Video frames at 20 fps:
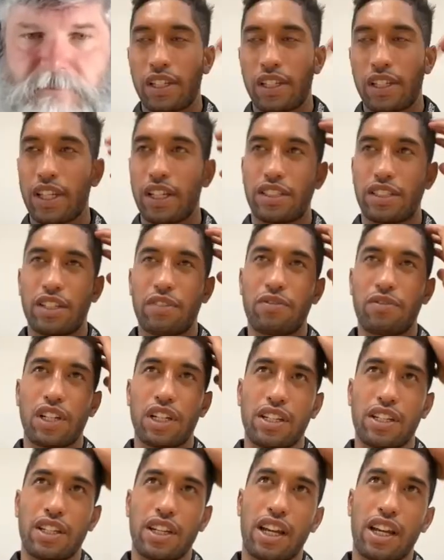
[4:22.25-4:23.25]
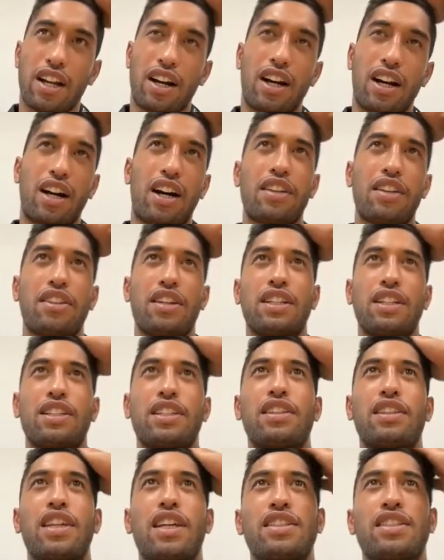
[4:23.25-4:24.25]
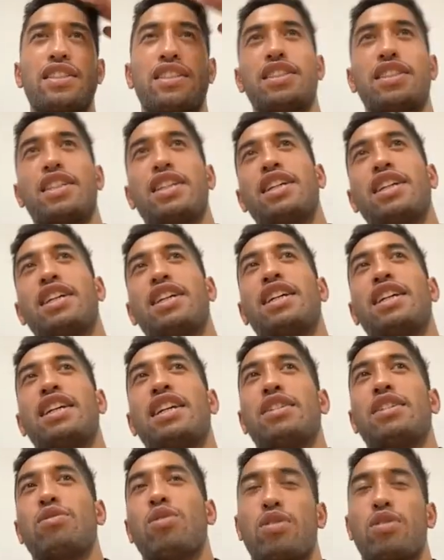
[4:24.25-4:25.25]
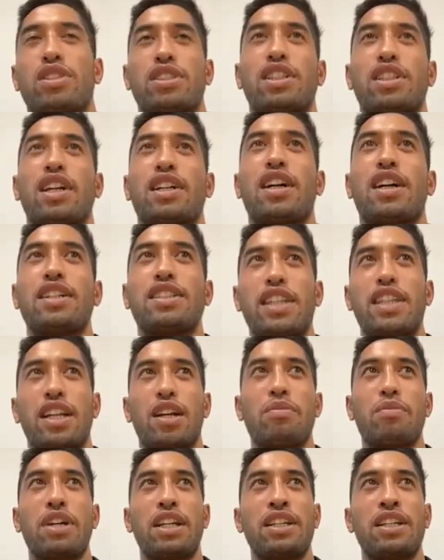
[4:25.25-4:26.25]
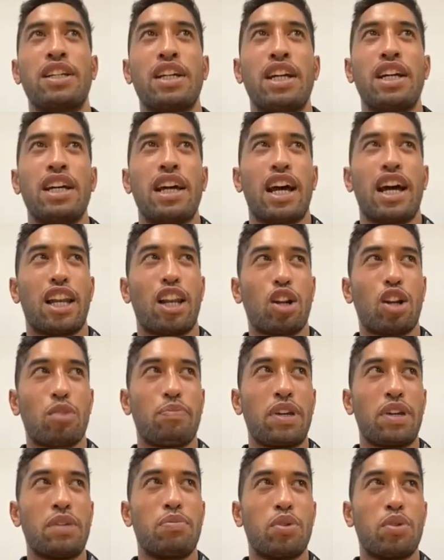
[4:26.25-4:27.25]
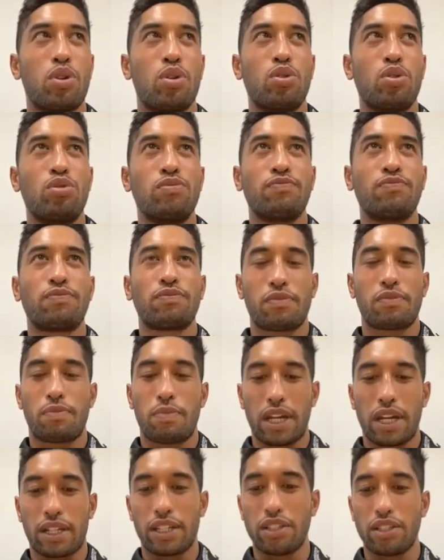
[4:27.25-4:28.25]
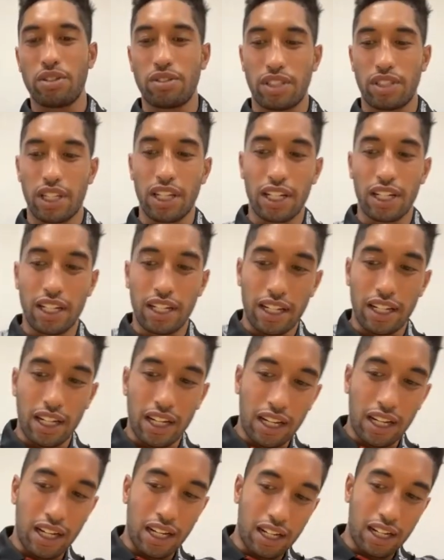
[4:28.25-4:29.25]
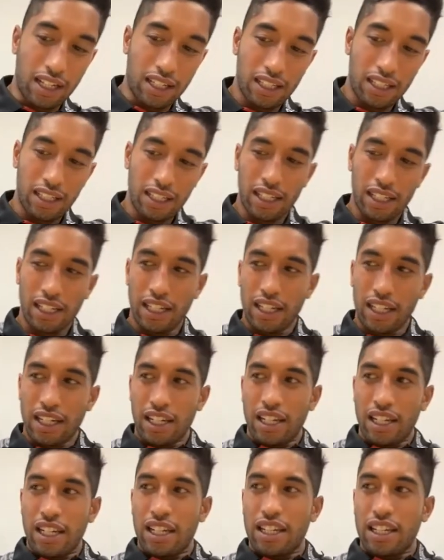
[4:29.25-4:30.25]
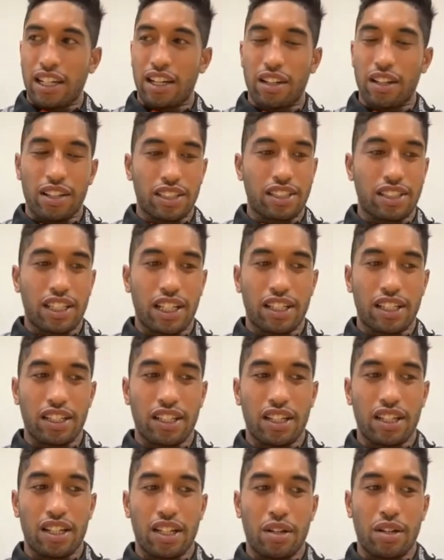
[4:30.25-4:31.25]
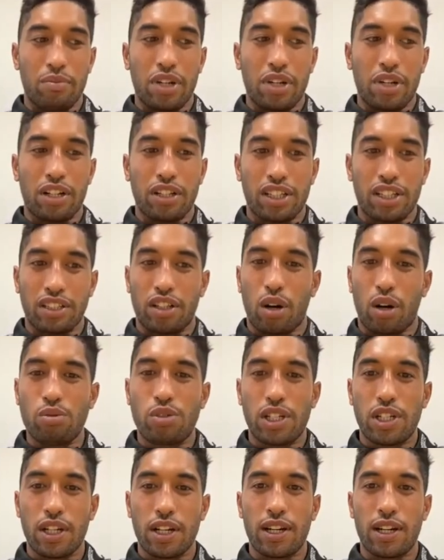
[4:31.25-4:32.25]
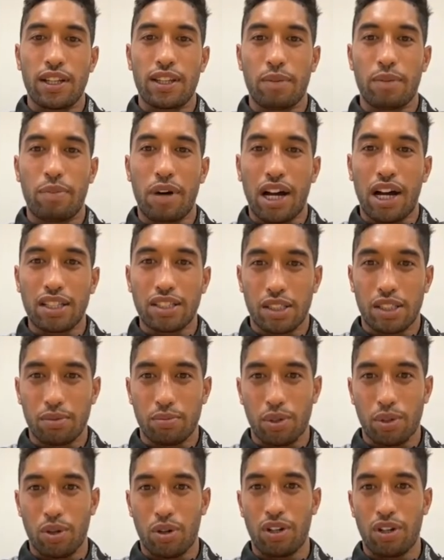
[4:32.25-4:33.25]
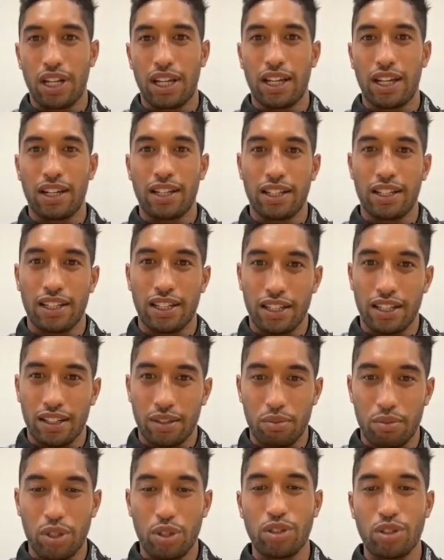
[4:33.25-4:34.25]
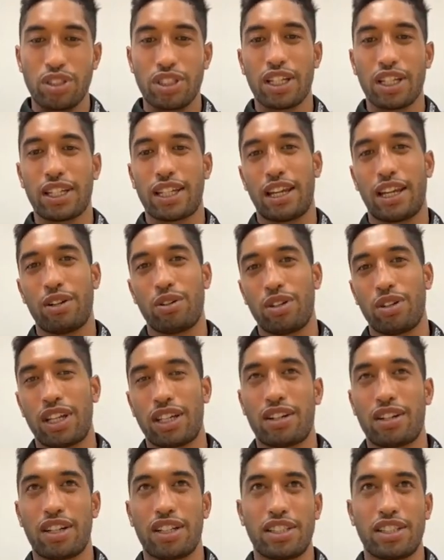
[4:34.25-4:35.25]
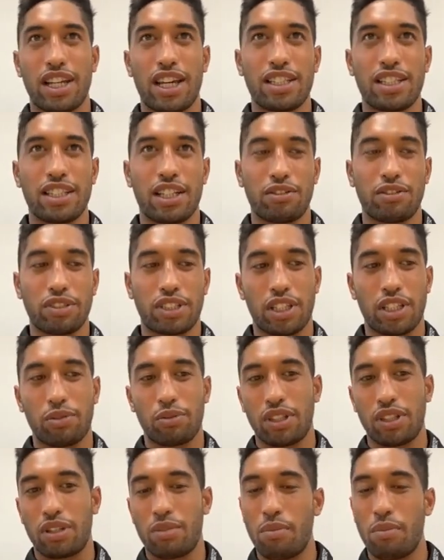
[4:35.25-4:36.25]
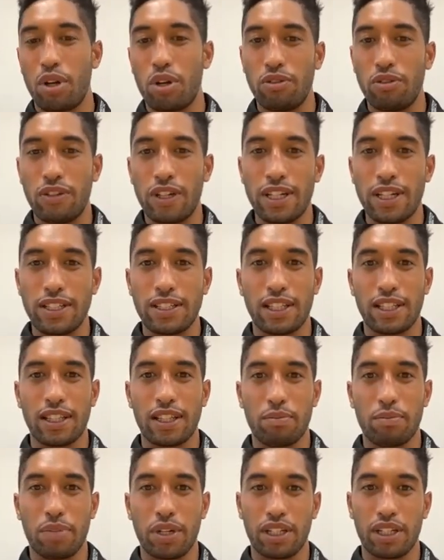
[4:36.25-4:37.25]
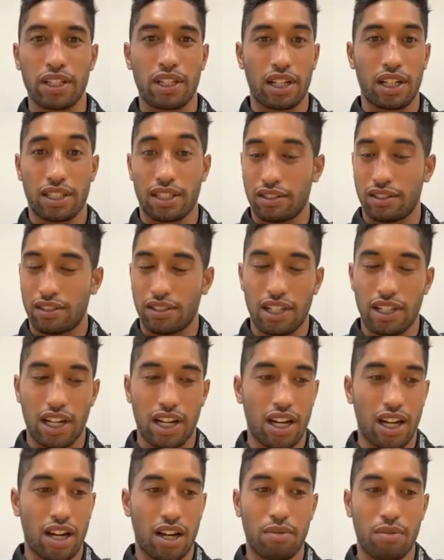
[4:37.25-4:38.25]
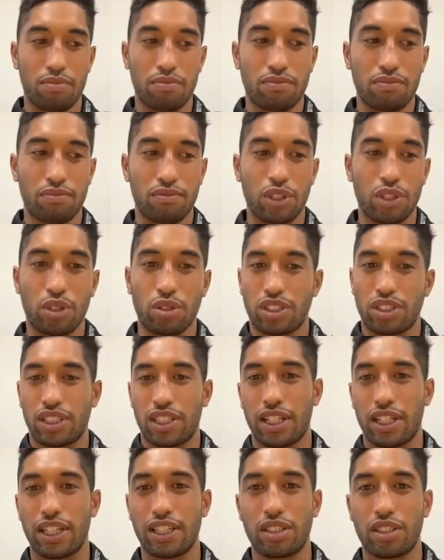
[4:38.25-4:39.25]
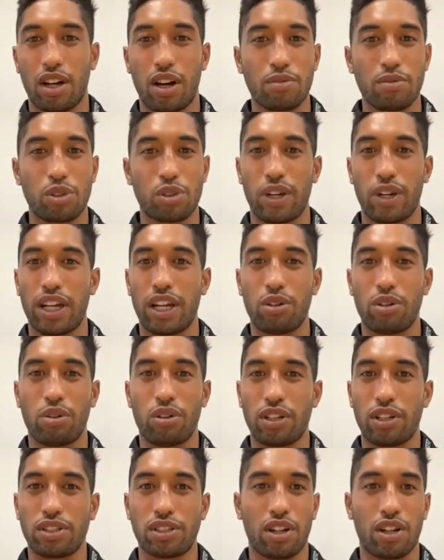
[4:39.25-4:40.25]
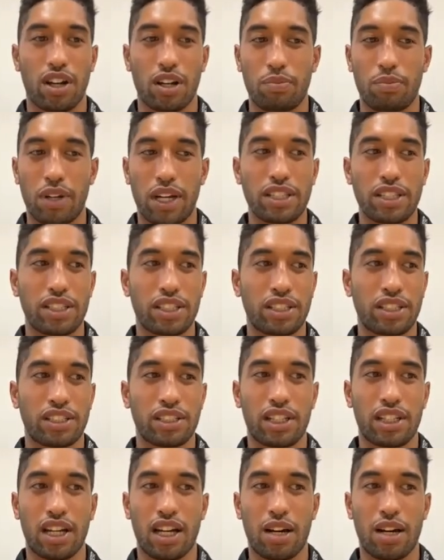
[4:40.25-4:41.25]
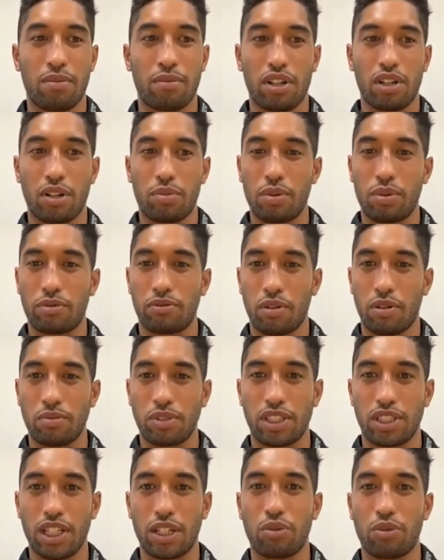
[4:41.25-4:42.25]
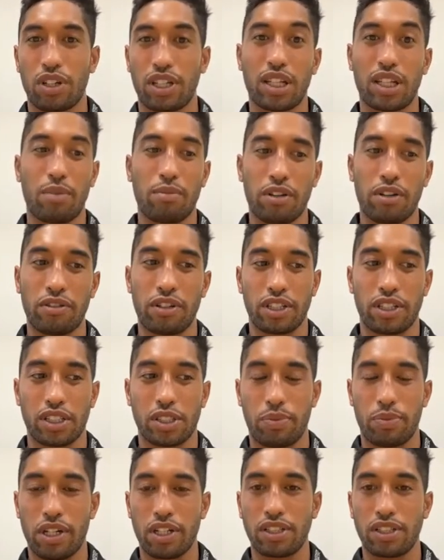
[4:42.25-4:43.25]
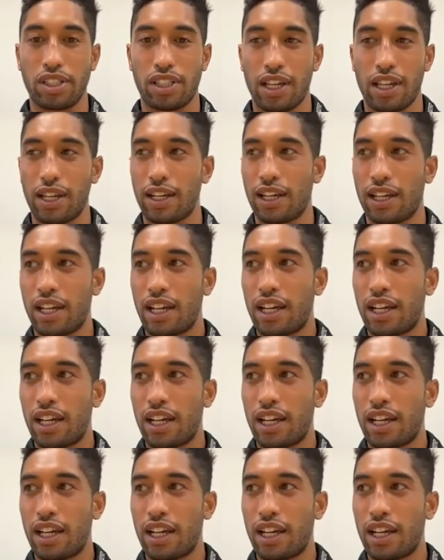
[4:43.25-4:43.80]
Yeah, definitely. And I think that's well, because like I said, I mean, a lot of people back in New Zealand are, you know, they're stuck in the American culture, the basketball and the, the, music and all that kind of jazz, and obviously with the movies and the big like um, New York City, Times Square, and all those kind of places. Um, a lot of people from New Zealand want to come over and experience that.